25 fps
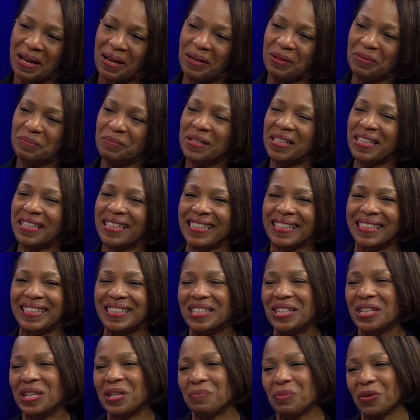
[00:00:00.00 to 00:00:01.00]
Um,
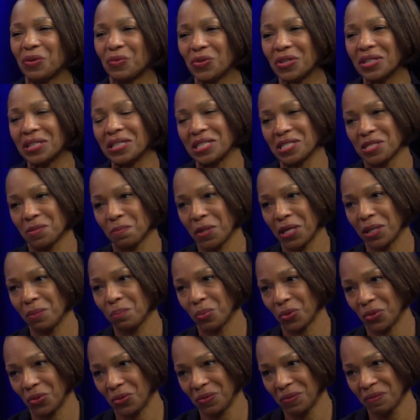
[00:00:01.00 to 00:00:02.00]
but really, it's
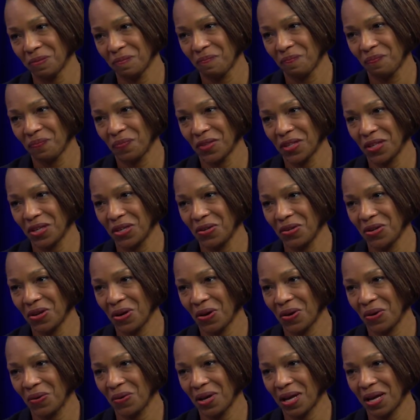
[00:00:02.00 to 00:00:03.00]
people. Yes. You
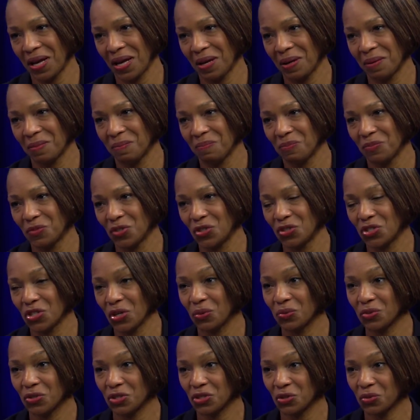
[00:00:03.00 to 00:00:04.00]
know, um, you
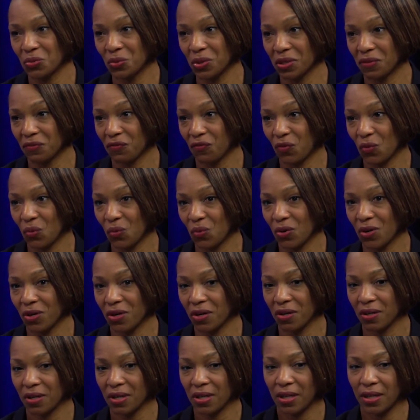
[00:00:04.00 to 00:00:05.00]
don't do it
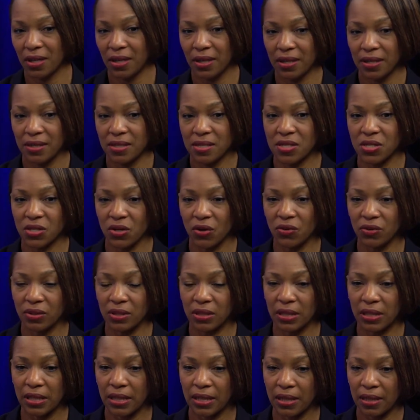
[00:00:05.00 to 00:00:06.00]
for
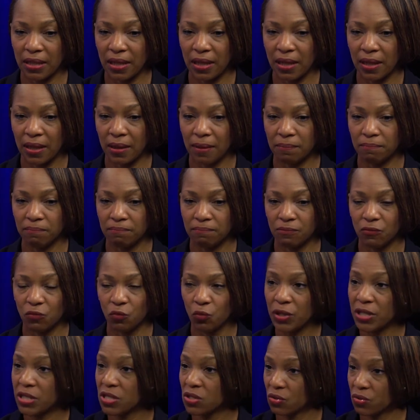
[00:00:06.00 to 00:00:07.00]
certainly um,
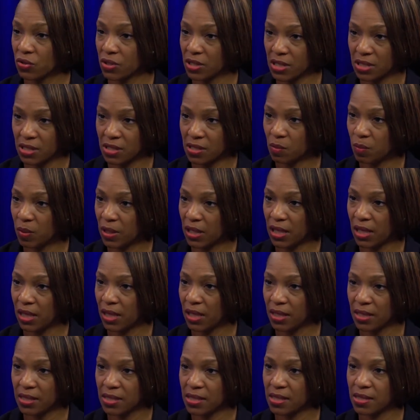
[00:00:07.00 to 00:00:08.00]
resources
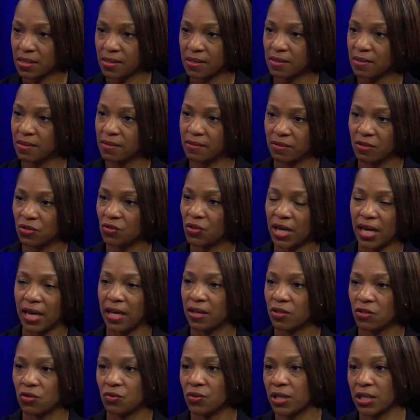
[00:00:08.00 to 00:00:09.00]
because you
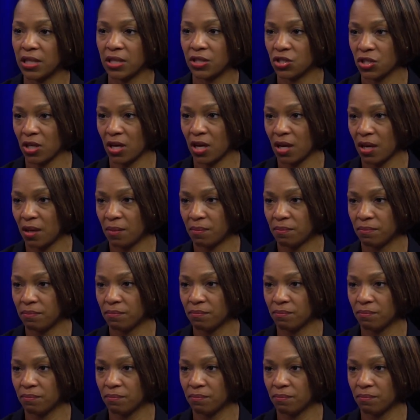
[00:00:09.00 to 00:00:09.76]
can't do any job